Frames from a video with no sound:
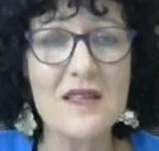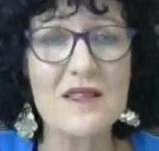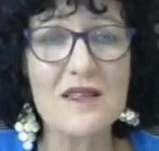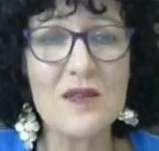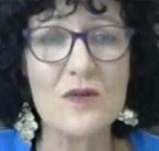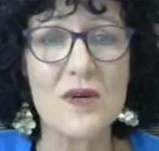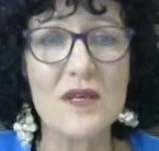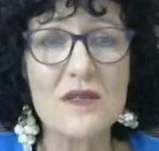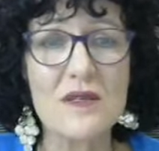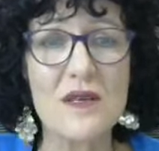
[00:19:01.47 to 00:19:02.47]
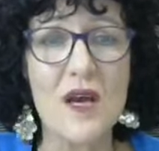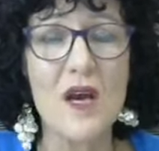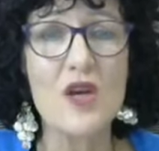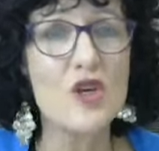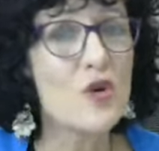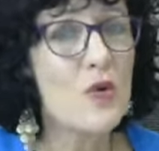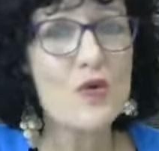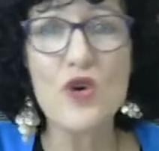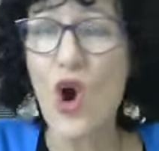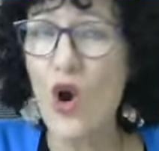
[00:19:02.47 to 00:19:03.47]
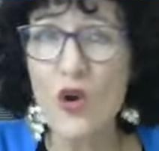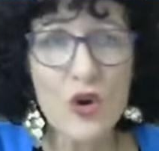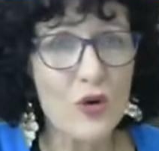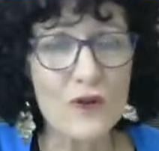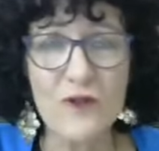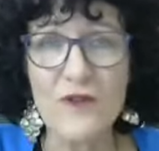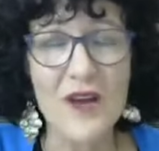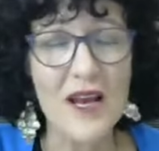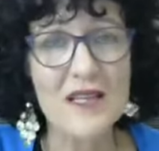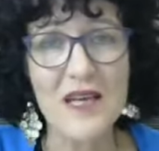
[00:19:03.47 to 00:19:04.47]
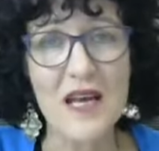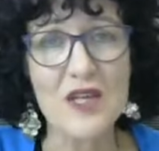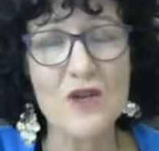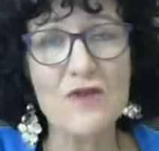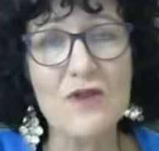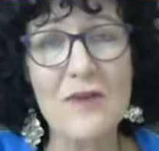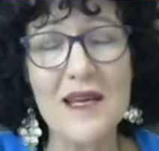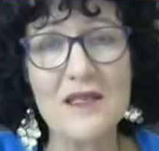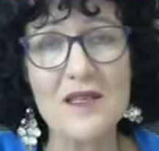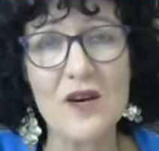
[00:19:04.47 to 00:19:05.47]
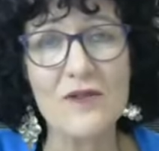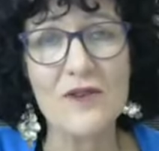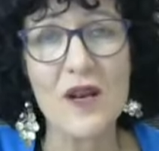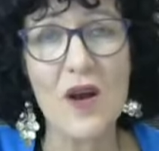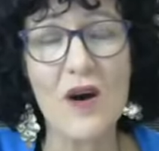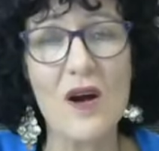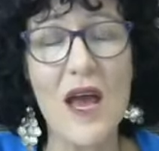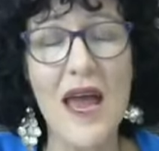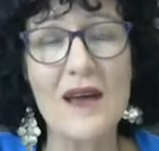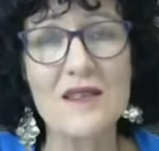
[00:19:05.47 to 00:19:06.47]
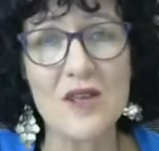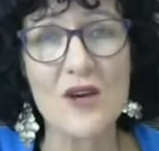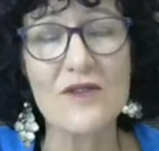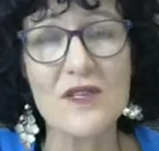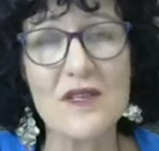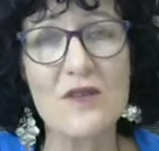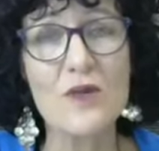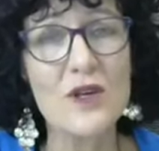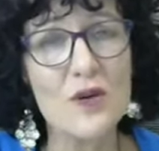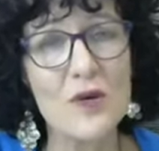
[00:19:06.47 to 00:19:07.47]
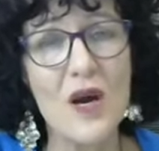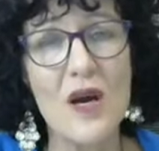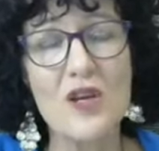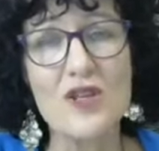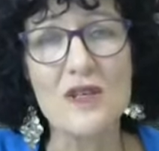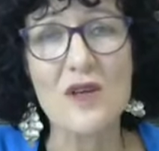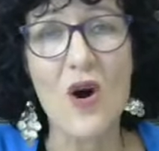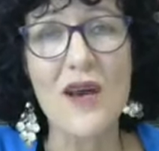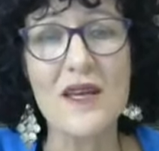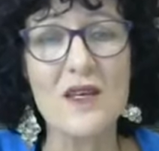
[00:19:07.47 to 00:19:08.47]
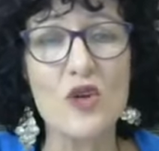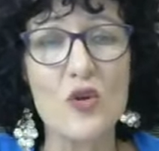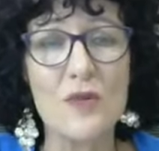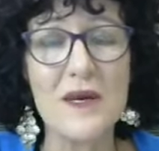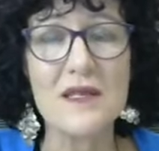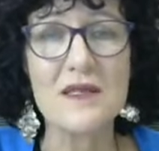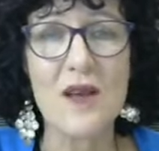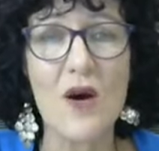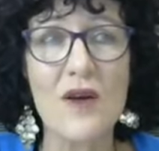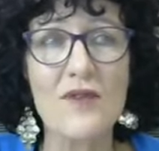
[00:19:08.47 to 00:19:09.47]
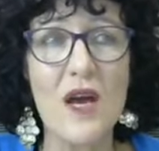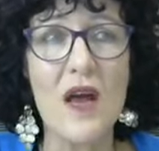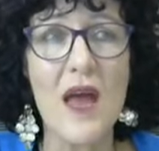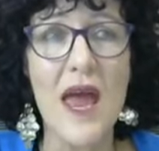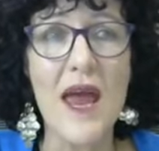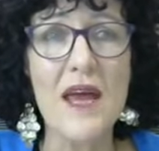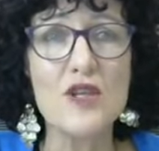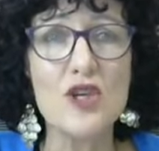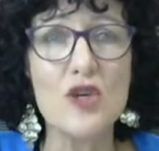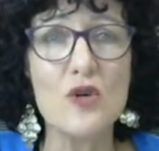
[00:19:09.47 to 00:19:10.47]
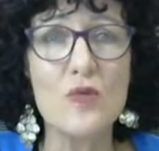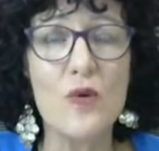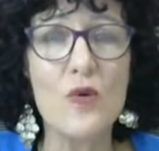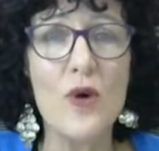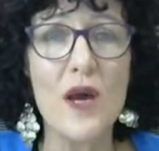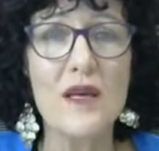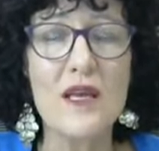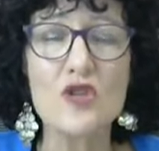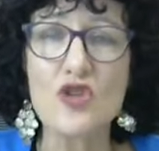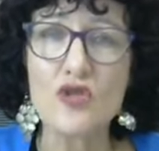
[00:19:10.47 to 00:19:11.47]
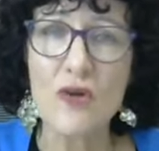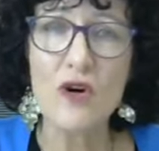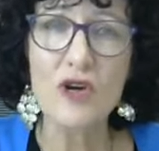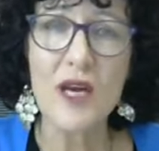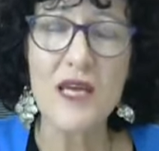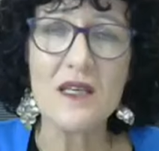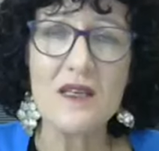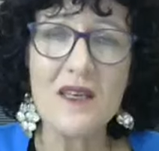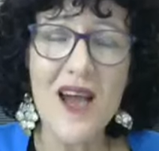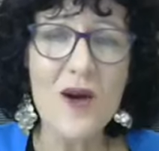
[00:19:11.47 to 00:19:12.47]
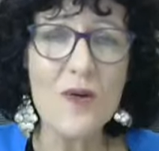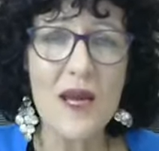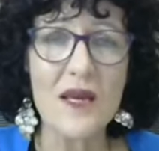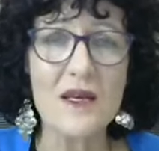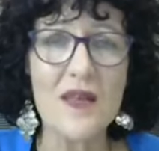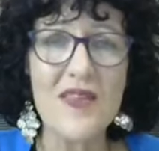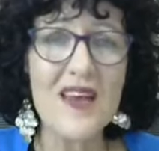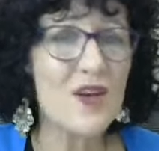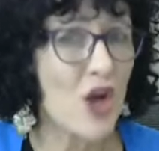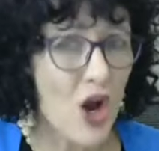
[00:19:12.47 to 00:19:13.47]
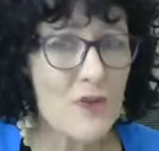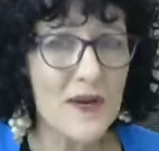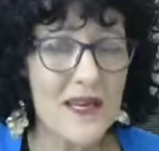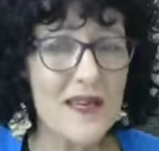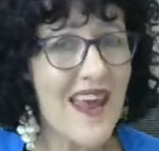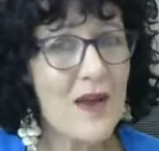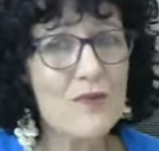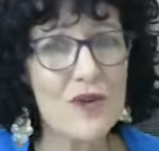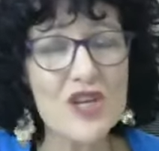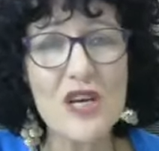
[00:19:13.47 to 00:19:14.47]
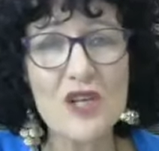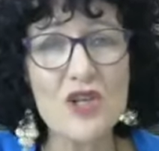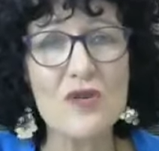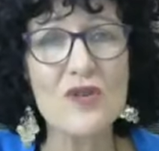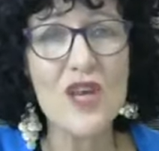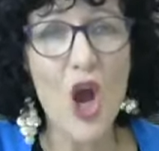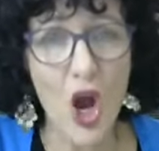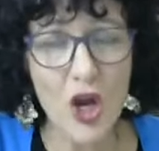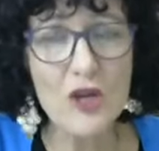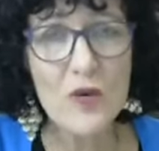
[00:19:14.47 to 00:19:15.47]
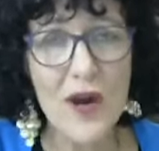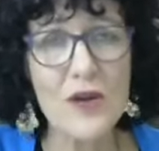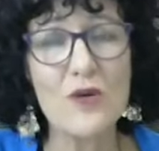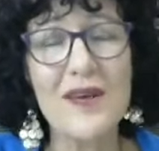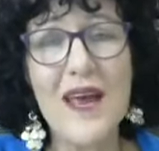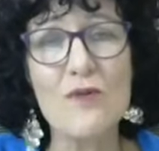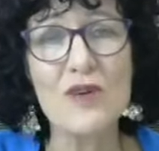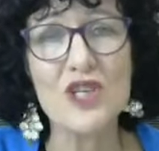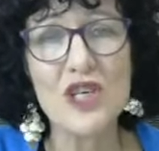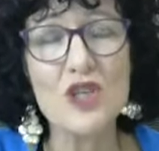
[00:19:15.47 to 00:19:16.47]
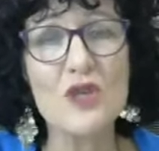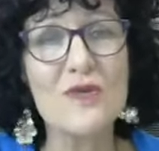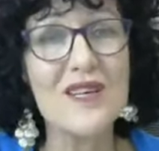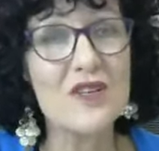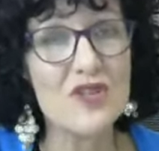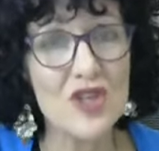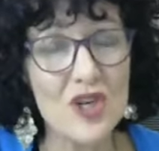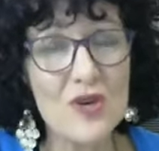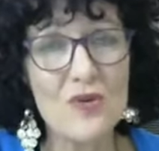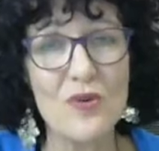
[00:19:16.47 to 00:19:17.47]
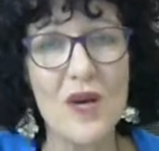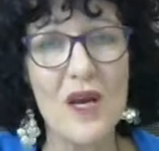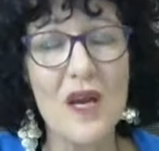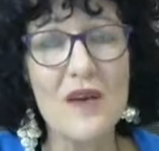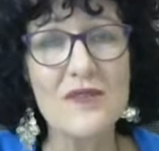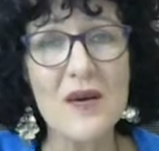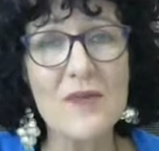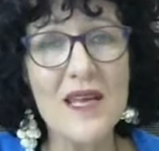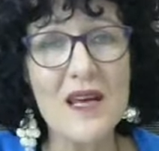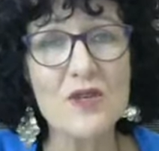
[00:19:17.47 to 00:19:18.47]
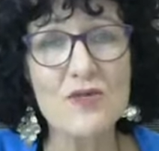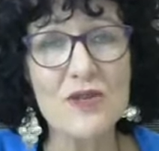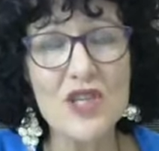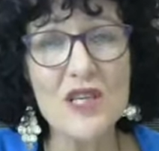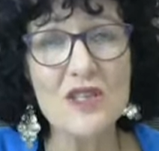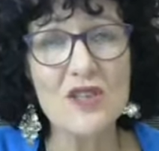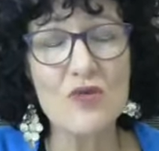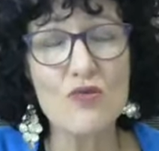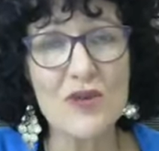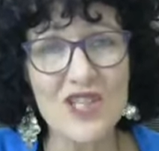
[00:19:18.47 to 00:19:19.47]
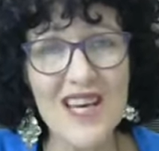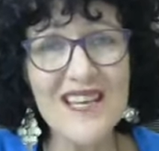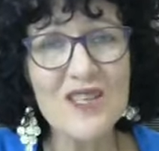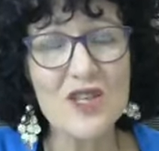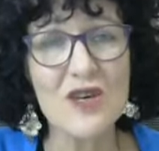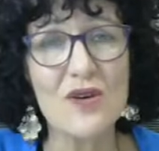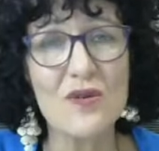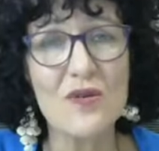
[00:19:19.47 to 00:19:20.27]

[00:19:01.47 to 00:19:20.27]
stillness you will not look for validation from outside of your life, outside of yourself when you're designing your best life. And you will get stronger in knowing that nobody can reject you. The only one who can reject you is you. If somebody else rejects rejects you,